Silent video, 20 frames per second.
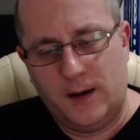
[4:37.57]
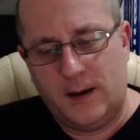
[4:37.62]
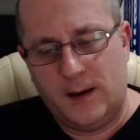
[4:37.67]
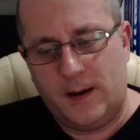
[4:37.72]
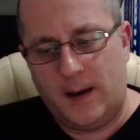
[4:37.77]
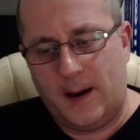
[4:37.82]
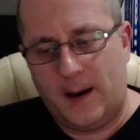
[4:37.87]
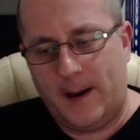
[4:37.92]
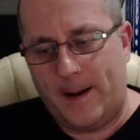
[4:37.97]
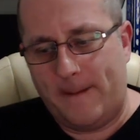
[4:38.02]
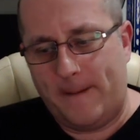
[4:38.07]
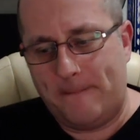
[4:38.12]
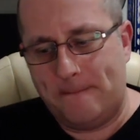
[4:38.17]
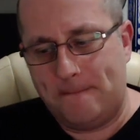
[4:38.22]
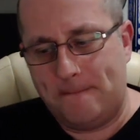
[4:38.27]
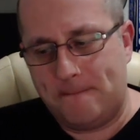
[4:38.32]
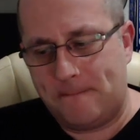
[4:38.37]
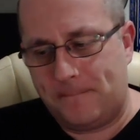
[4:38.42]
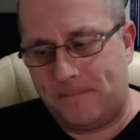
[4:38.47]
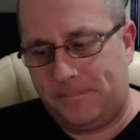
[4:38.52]

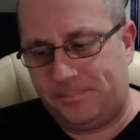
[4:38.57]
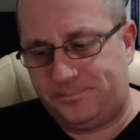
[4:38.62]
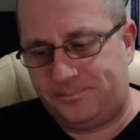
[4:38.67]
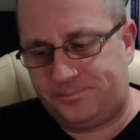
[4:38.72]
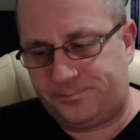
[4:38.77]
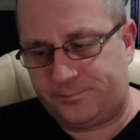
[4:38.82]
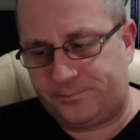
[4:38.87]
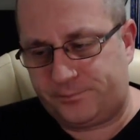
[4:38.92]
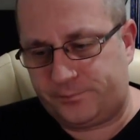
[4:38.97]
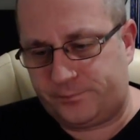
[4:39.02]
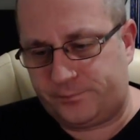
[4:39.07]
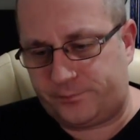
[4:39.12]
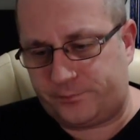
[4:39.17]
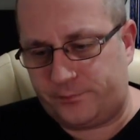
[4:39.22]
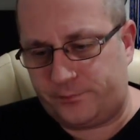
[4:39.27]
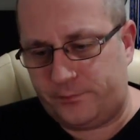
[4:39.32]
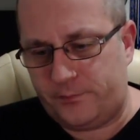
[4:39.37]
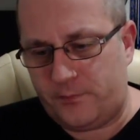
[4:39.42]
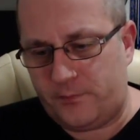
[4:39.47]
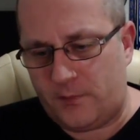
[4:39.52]

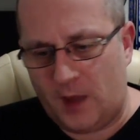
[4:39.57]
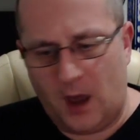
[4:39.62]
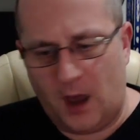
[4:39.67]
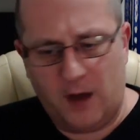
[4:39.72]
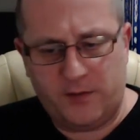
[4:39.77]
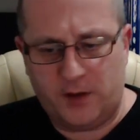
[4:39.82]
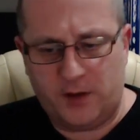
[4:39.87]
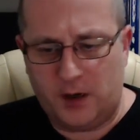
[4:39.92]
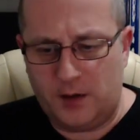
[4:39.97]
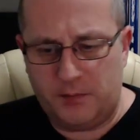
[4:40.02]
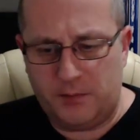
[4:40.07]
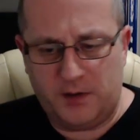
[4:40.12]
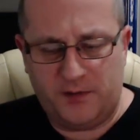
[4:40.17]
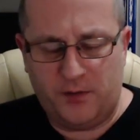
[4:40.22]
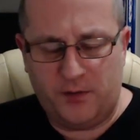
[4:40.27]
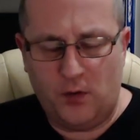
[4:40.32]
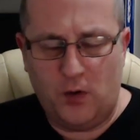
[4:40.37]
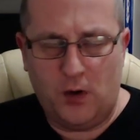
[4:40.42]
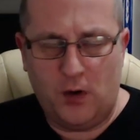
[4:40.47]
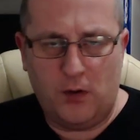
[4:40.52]
I've done it
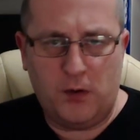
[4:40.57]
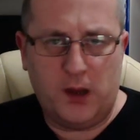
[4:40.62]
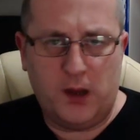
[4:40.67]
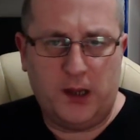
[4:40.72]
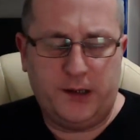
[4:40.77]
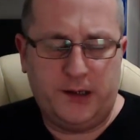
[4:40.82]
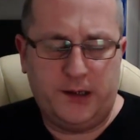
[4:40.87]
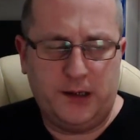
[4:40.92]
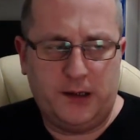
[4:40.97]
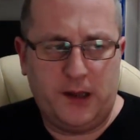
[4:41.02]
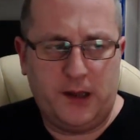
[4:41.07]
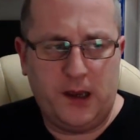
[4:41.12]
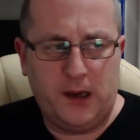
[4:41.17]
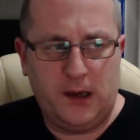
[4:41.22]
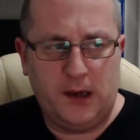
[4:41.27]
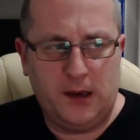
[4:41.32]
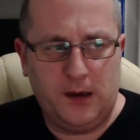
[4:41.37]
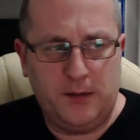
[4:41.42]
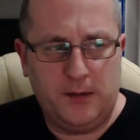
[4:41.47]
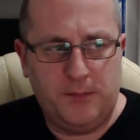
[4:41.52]
before. When I did
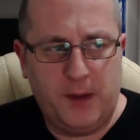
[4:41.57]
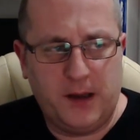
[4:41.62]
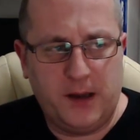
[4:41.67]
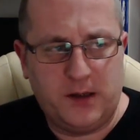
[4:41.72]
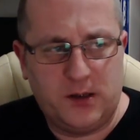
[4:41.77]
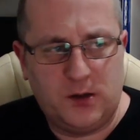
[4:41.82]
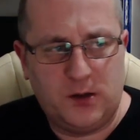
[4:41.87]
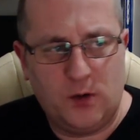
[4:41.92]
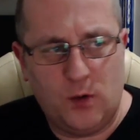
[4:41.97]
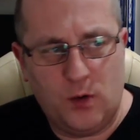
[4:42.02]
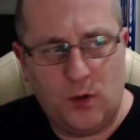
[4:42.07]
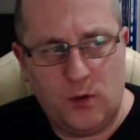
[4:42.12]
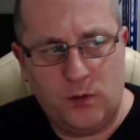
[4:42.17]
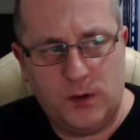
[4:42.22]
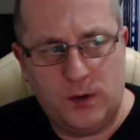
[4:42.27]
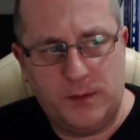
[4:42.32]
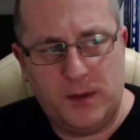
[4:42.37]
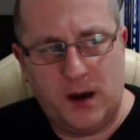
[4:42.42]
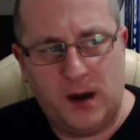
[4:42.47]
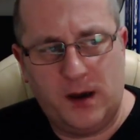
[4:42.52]
the bed store
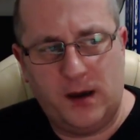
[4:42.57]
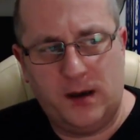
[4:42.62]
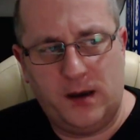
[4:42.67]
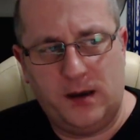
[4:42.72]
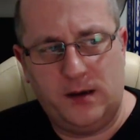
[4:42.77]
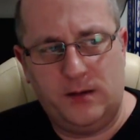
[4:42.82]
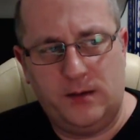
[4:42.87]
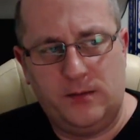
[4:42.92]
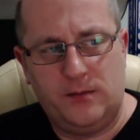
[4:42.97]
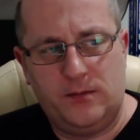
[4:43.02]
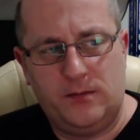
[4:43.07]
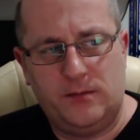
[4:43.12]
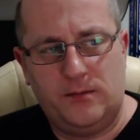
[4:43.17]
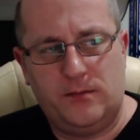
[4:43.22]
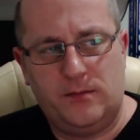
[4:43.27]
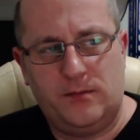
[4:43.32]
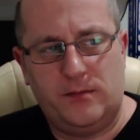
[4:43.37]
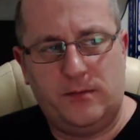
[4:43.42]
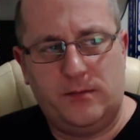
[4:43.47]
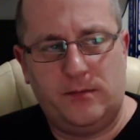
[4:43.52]
with my
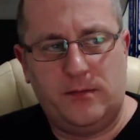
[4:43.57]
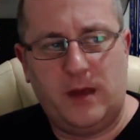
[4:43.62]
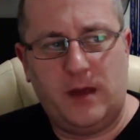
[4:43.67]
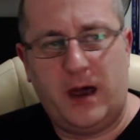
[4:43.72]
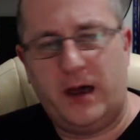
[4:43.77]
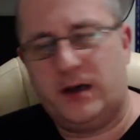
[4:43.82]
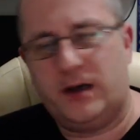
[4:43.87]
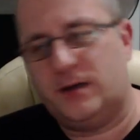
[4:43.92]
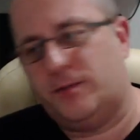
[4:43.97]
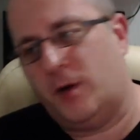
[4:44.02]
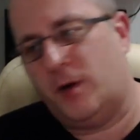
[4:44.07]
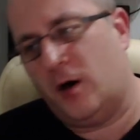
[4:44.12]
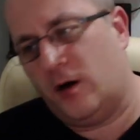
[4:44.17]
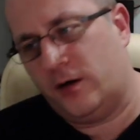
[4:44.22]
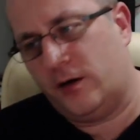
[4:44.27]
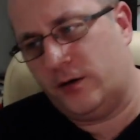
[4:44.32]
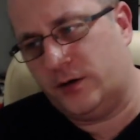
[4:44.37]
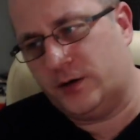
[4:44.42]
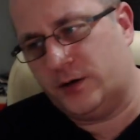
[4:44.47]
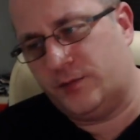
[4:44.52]

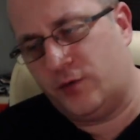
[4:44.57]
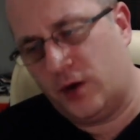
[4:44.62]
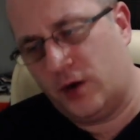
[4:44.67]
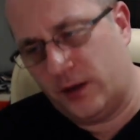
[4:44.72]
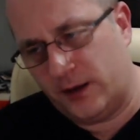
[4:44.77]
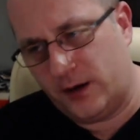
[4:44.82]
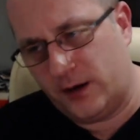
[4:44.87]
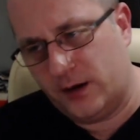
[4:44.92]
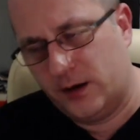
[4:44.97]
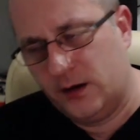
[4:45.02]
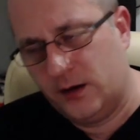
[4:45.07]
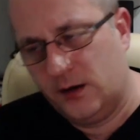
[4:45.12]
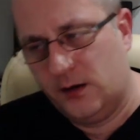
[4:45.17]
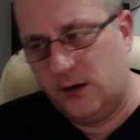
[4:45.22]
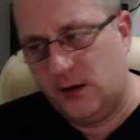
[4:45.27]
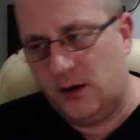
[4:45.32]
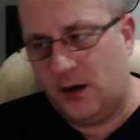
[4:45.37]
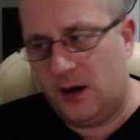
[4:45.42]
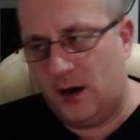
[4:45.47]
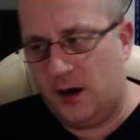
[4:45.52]
ex-partner's brother,
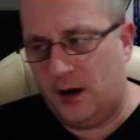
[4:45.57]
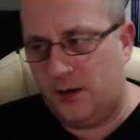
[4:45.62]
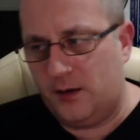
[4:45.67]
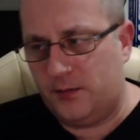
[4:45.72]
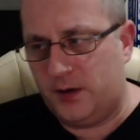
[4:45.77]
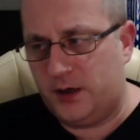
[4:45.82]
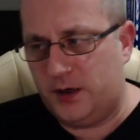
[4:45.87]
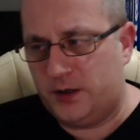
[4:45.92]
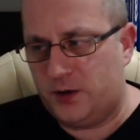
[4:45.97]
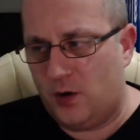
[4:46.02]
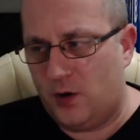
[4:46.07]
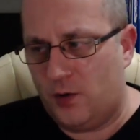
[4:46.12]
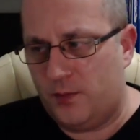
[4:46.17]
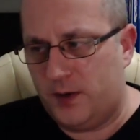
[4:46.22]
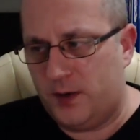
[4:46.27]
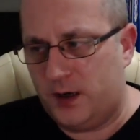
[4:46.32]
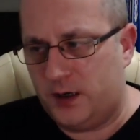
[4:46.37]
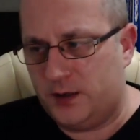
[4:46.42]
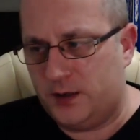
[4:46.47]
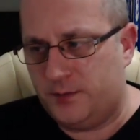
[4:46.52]
he sold
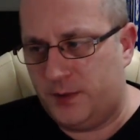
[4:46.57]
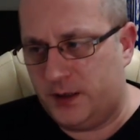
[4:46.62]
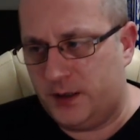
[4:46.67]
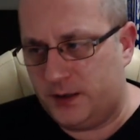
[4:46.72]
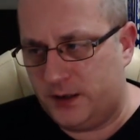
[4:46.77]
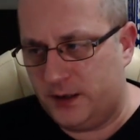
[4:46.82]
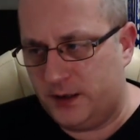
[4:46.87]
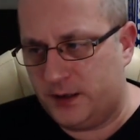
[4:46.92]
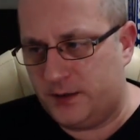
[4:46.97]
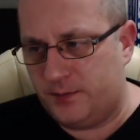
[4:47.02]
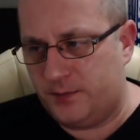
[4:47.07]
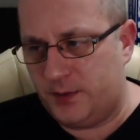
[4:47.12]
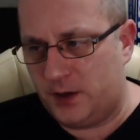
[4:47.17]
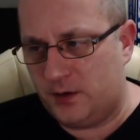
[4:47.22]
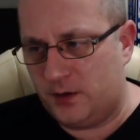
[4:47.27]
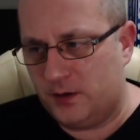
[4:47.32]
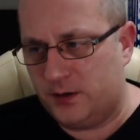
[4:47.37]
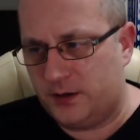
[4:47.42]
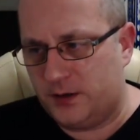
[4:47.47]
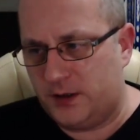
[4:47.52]
me his business
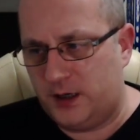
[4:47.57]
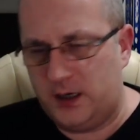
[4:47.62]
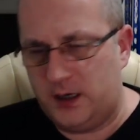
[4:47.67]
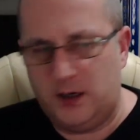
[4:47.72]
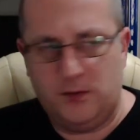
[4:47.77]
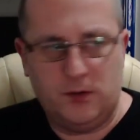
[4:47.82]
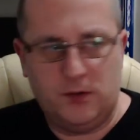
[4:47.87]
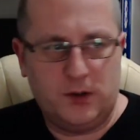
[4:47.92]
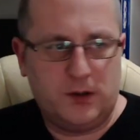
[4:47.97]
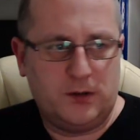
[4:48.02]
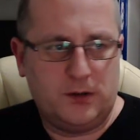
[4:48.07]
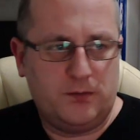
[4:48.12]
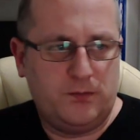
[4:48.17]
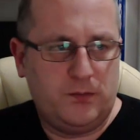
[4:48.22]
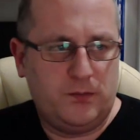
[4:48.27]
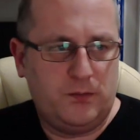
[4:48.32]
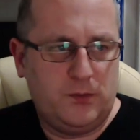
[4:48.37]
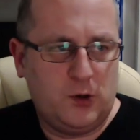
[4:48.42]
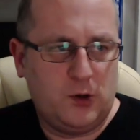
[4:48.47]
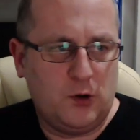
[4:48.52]
because he was
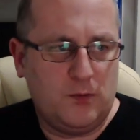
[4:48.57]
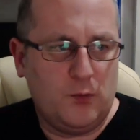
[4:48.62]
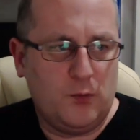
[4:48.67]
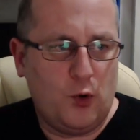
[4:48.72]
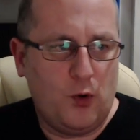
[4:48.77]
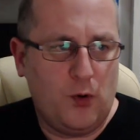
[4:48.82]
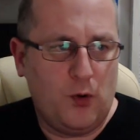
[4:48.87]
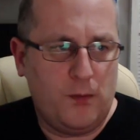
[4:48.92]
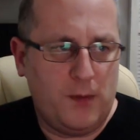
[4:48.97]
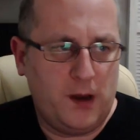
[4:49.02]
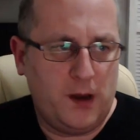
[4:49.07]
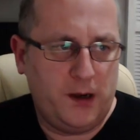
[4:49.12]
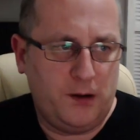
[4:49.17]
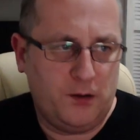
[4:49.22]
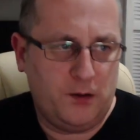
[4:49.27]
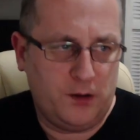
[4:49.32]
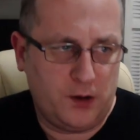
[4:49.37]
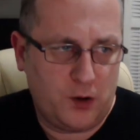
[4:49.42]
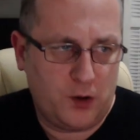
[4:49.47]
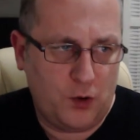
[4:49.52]
doing more money
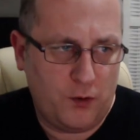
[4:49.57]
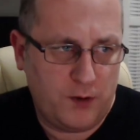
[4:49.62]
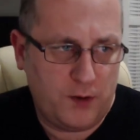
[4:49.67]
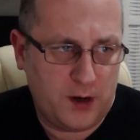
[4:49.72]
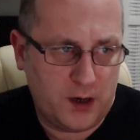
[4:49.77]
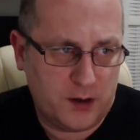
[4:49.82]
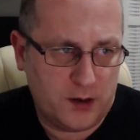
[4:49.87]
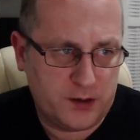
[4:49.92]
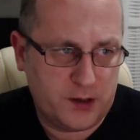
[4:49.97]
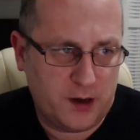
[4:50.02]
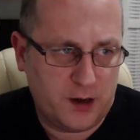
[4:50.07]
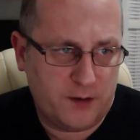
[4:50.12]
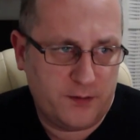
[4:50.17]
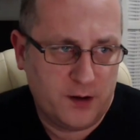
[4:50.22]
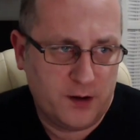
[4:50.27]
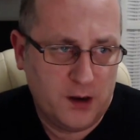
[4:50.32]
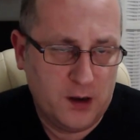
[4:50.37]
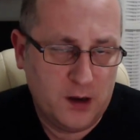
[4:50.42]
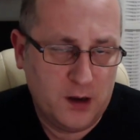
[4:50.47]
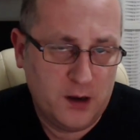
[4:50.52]
on the courier stuff.
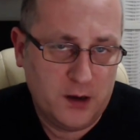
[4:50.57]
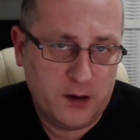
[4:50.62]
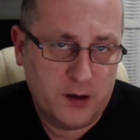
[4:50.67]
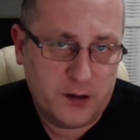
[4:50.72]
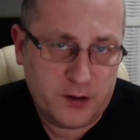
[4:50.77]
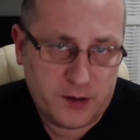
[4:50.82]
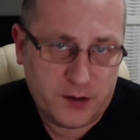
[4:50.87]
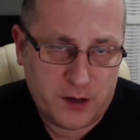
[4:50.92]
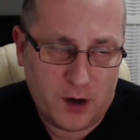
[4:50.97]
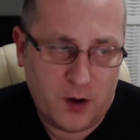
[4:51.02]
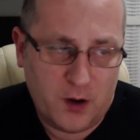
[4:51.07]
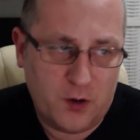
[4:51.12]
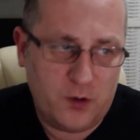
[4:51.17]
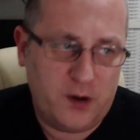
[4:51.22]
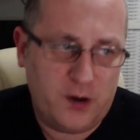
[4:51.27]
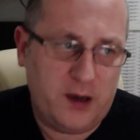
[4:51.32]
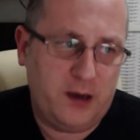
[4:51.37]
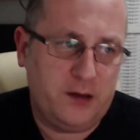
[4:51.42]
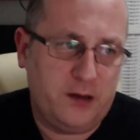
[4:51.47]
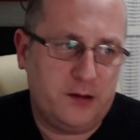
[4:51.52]
So
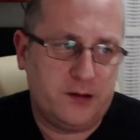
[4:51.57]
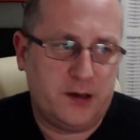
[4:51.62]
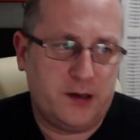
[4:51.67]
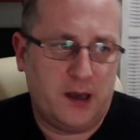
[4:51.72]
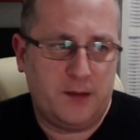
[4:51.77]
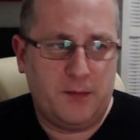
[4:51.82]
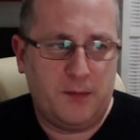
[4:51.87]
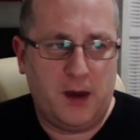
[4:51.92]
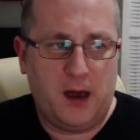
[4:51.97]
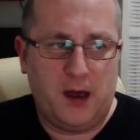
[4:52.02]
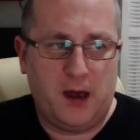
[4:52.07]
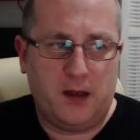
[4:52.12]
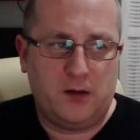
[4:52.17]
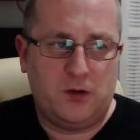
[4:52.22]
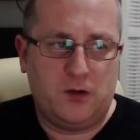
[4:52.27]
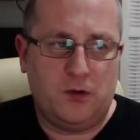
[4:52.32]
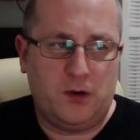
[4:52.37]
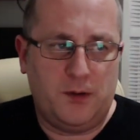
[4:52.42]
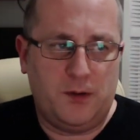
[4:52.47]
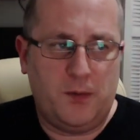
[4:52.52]
he just said, "Matt,
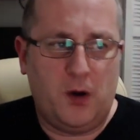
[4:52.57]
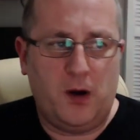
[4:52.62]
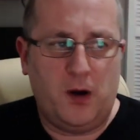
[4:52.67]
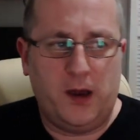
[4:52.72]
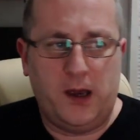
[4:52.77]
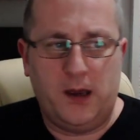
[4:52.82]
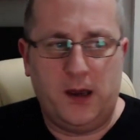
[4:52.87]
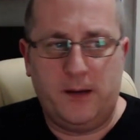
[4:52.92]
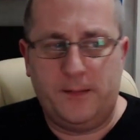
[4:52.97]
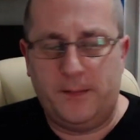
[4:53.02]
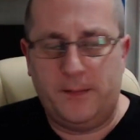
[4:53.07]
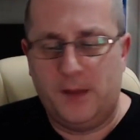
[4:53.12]
do you want to buy it?"